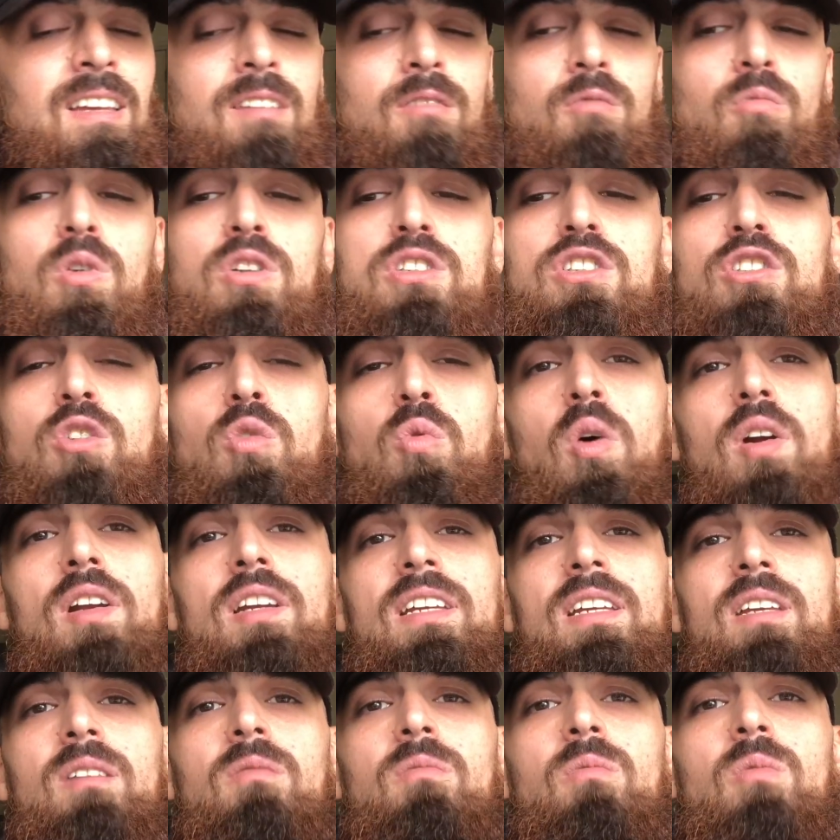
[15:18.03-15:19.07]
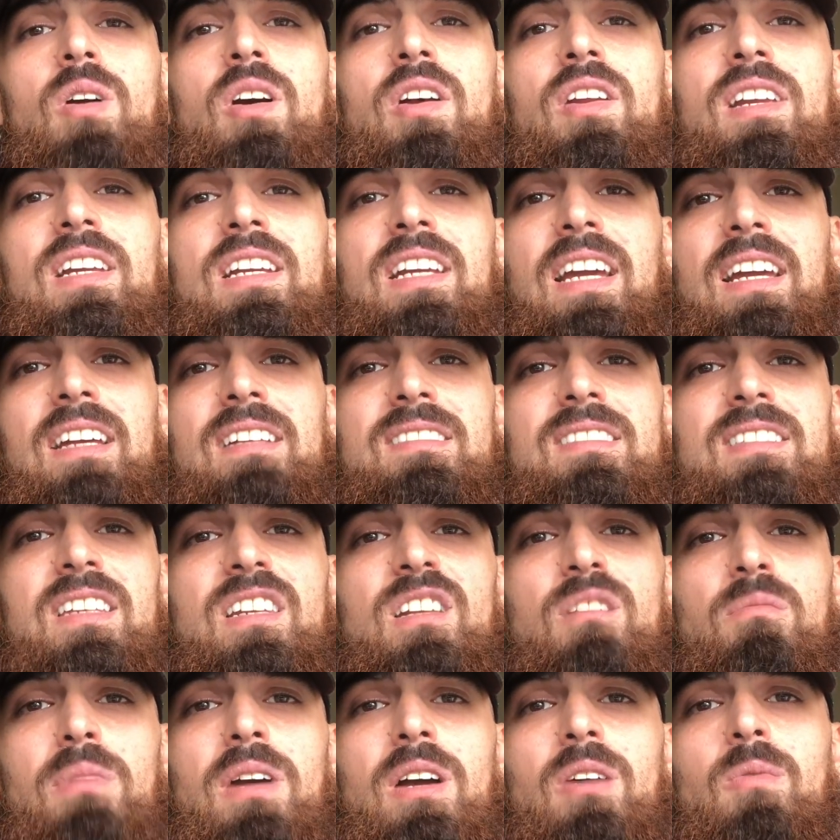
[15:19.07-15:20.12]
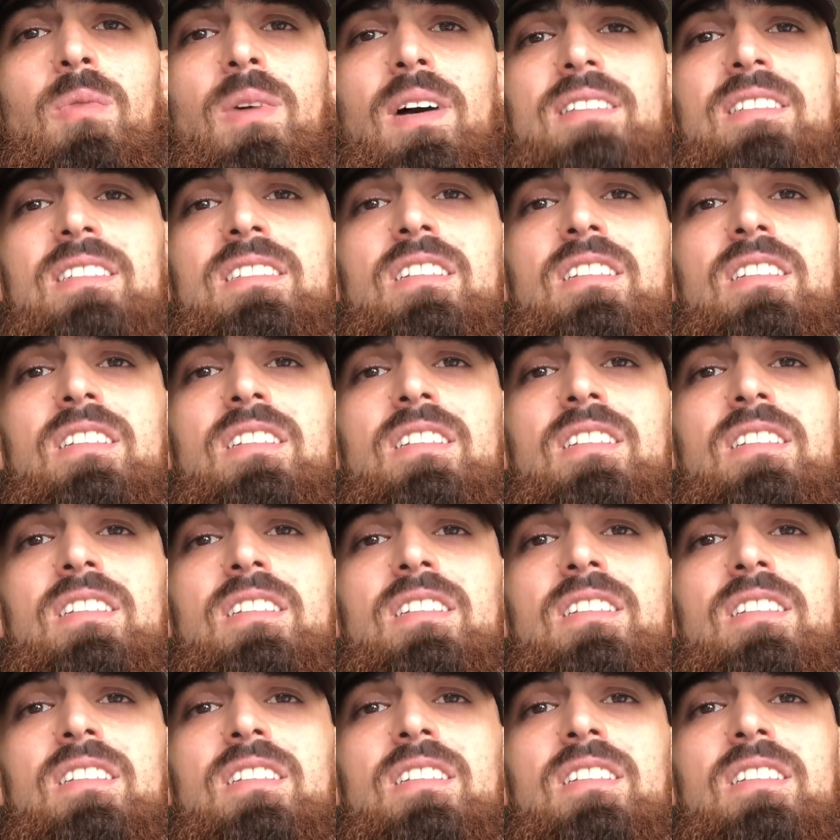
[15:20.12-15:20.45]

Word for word: what's the quality we're going to get centre-back-wise?